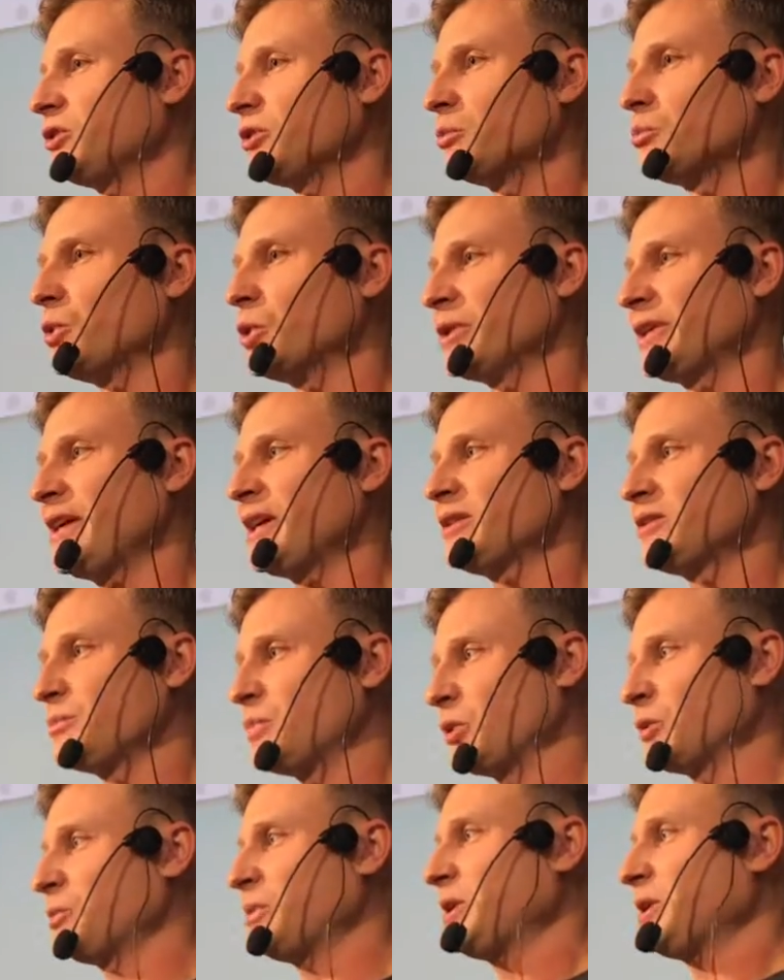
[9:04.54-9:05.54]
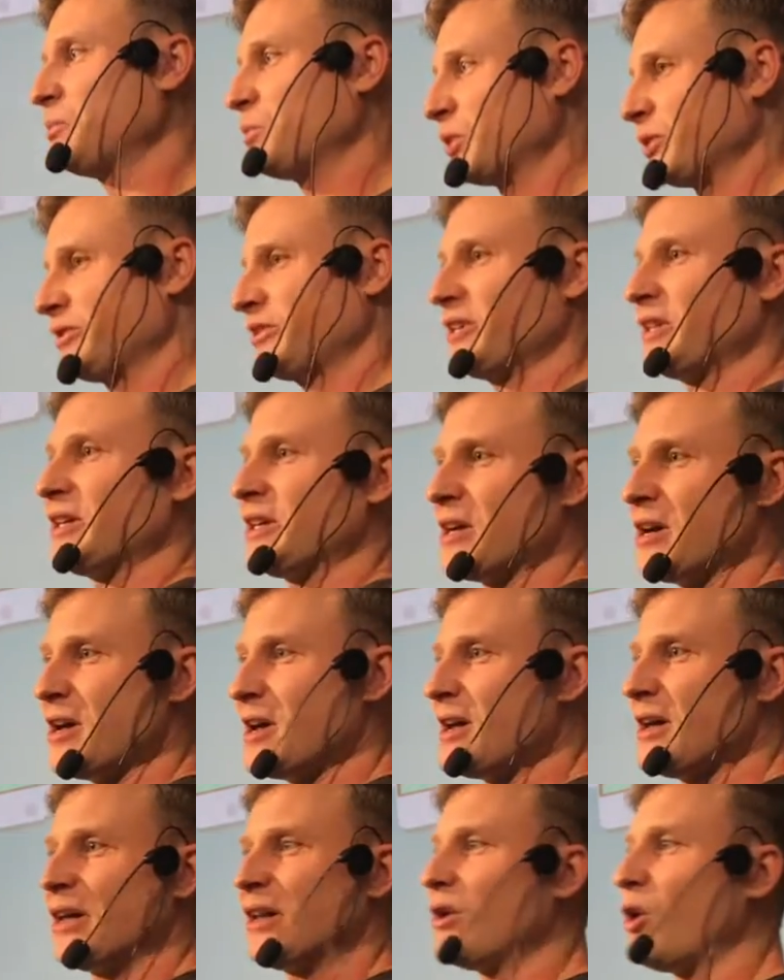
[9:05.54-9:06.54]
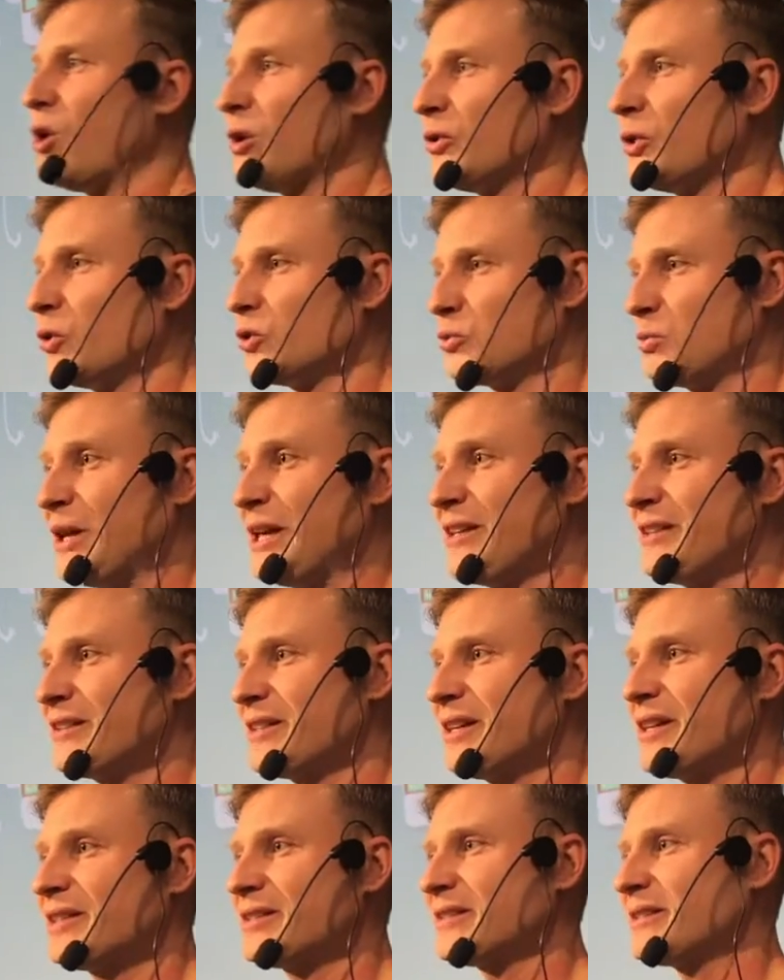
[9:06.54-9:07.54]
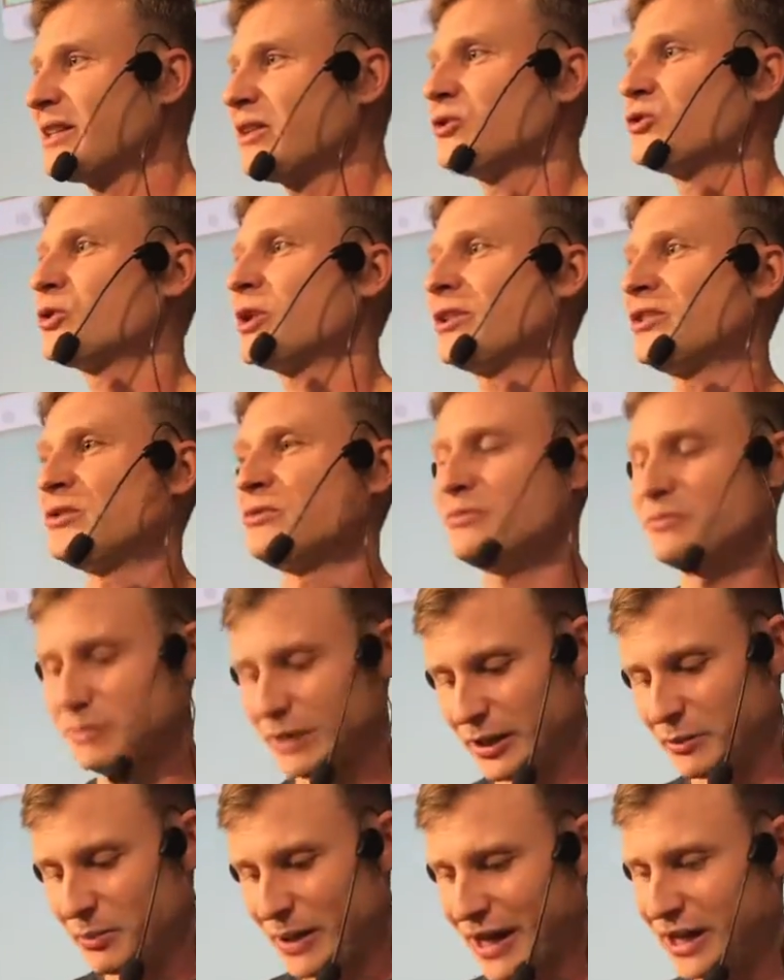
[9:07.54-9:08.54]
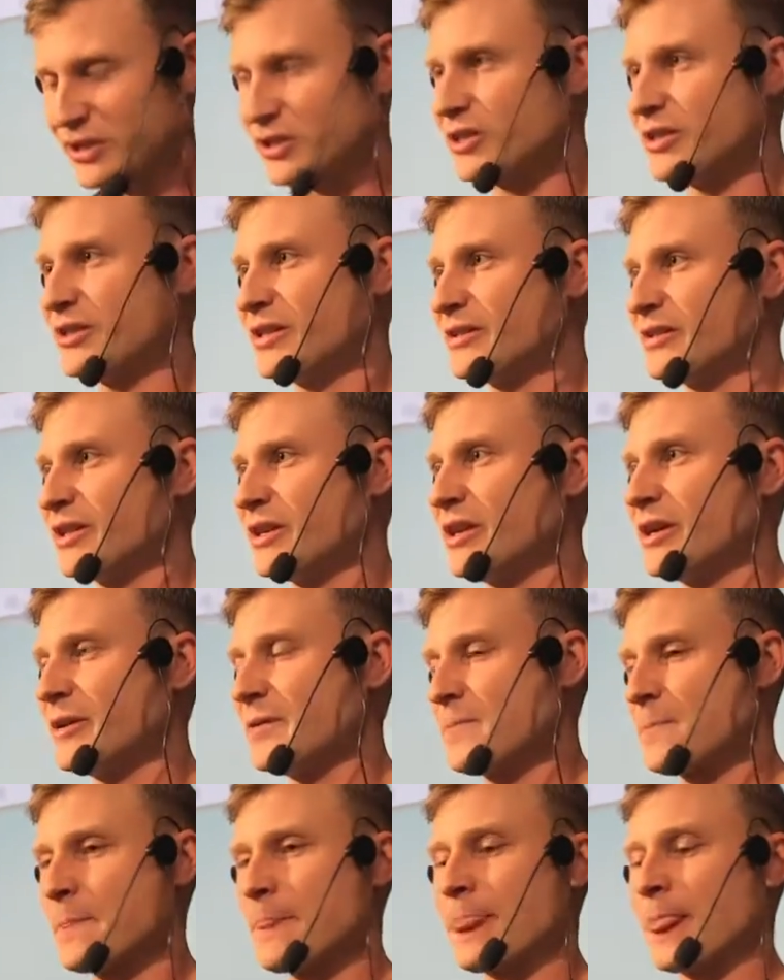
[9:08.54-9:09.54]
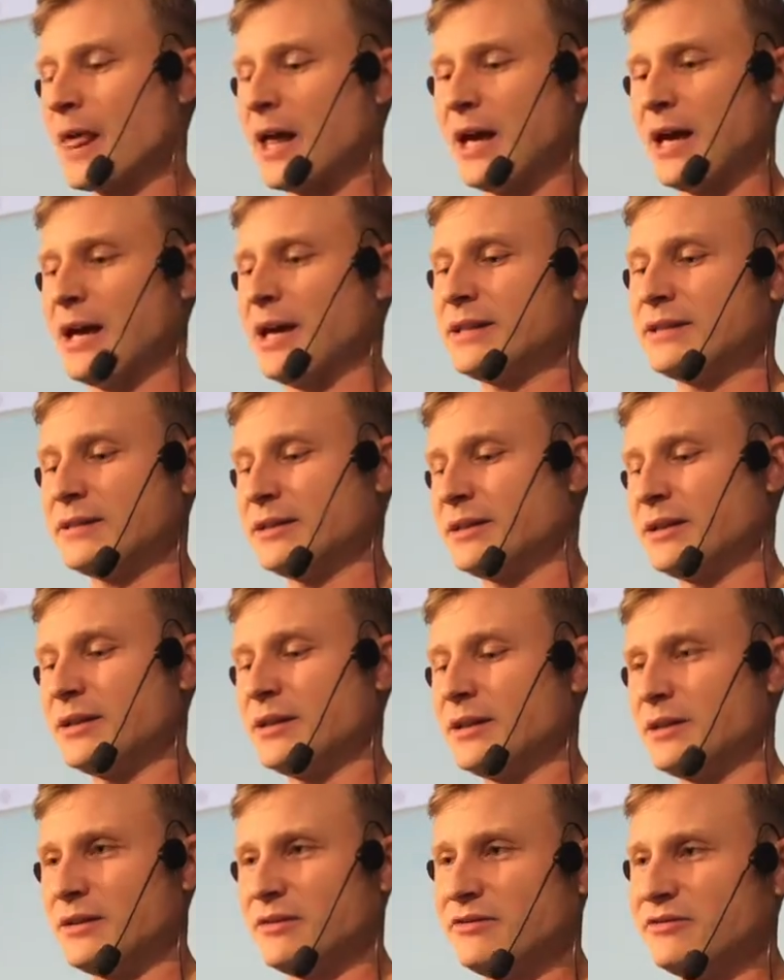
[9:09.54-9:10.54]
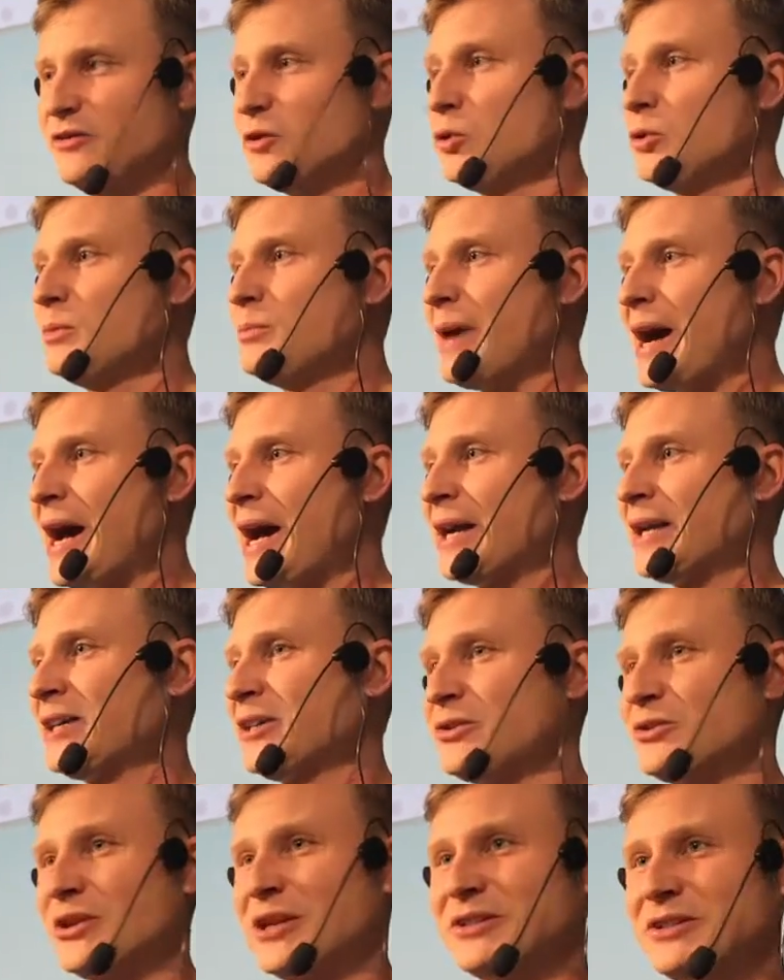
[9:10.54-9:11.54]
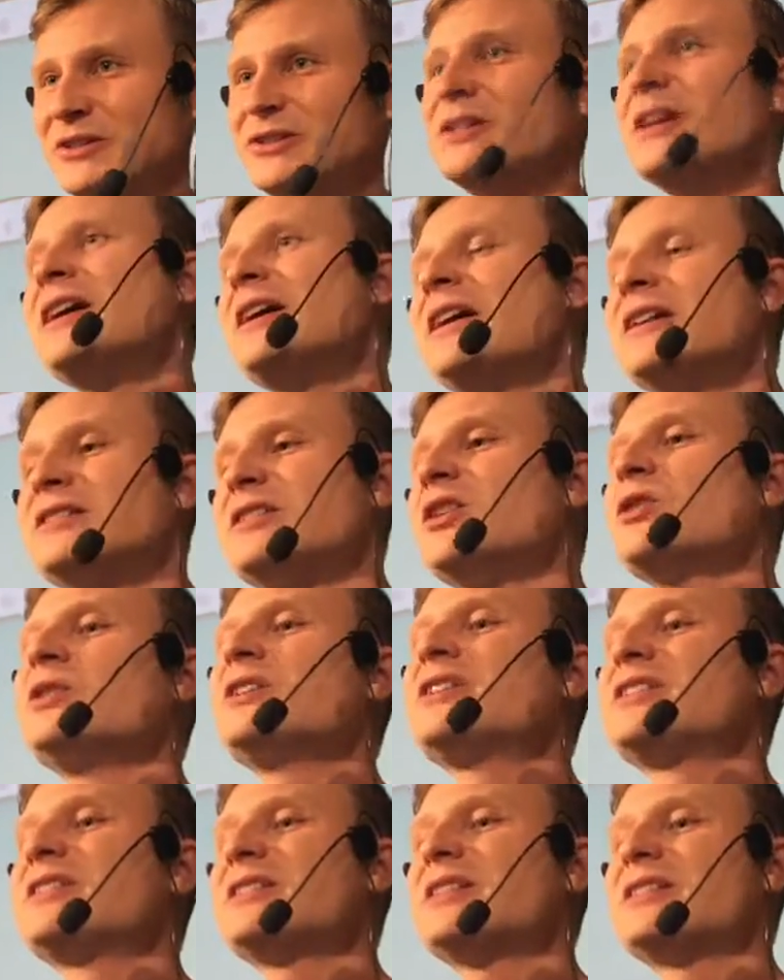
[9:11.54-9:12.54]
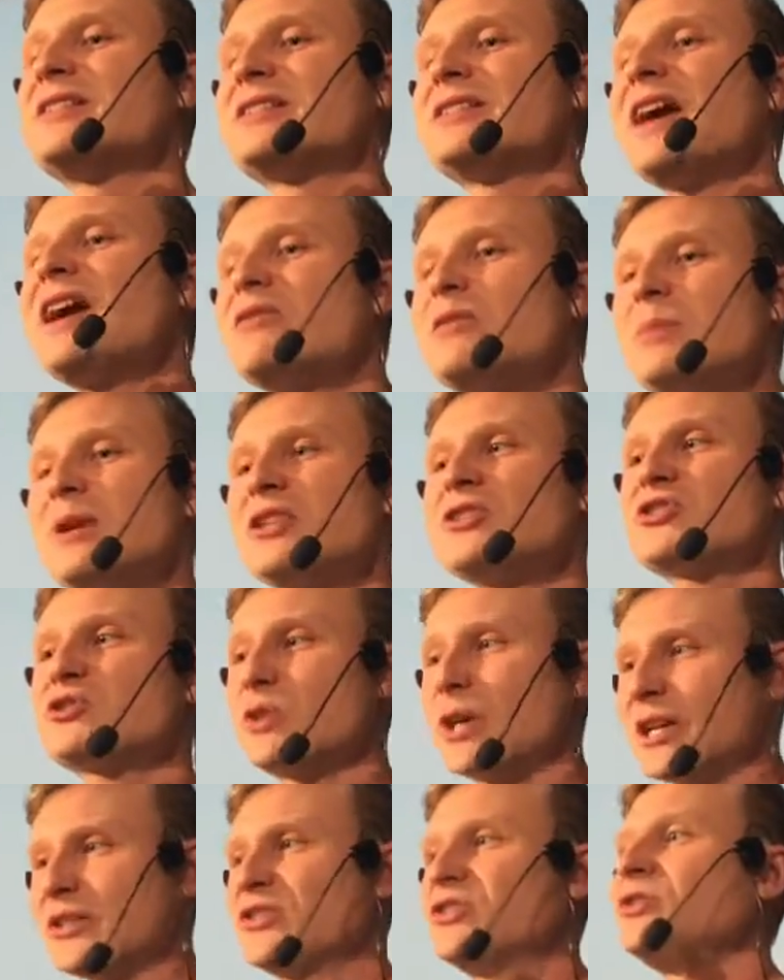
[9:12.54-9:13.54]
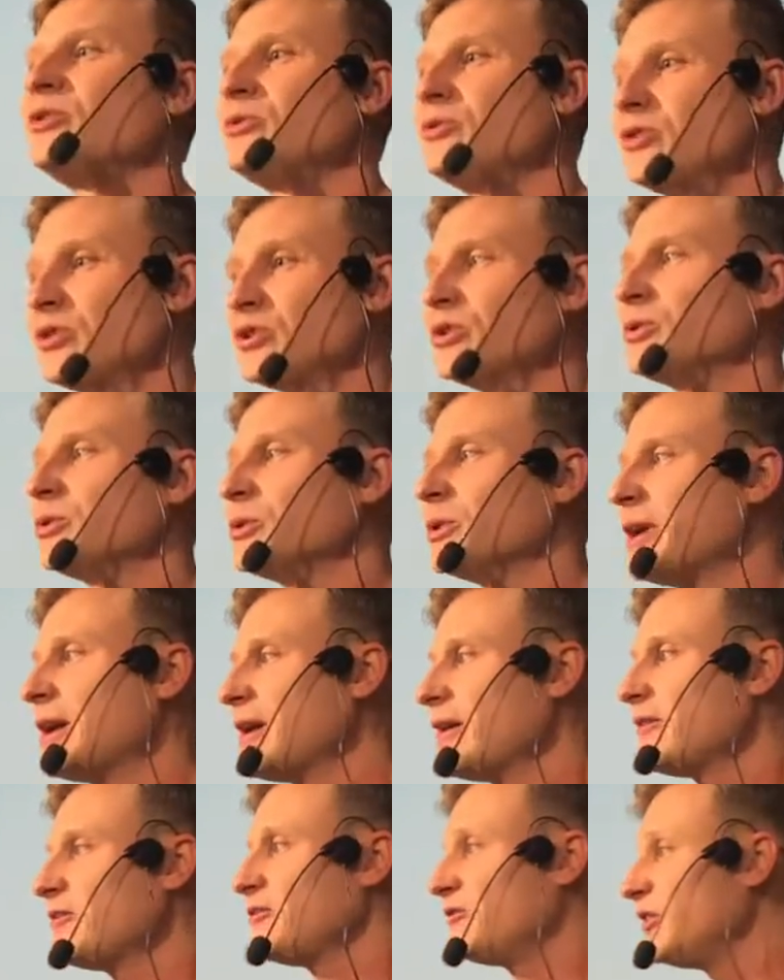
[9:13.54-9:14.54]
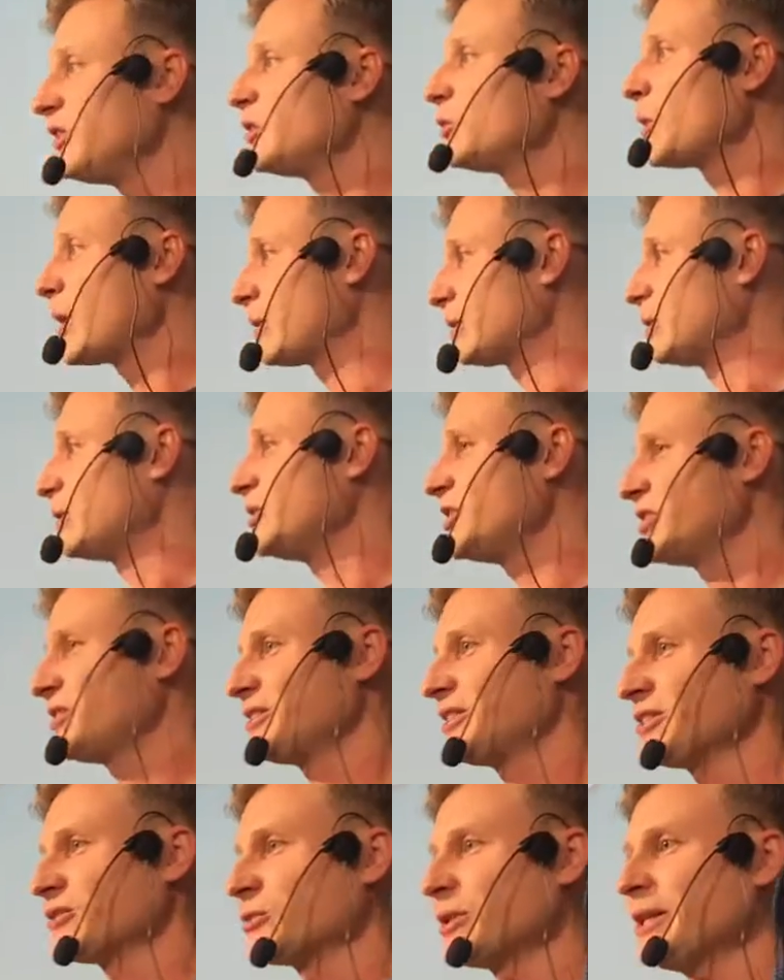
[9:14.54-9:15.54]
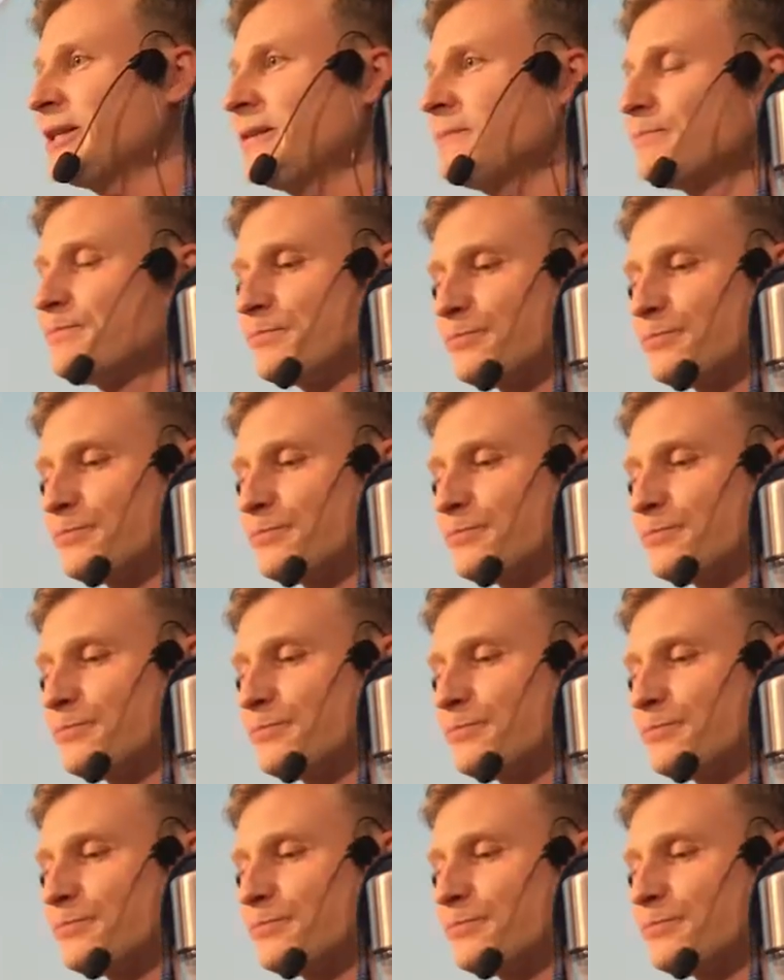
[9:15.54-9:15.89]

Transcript: to point A, to point B, point C, and all those places, and then you try to like package this as a food bag, and you try to. So it's everybody's trying to figure out logistics, right?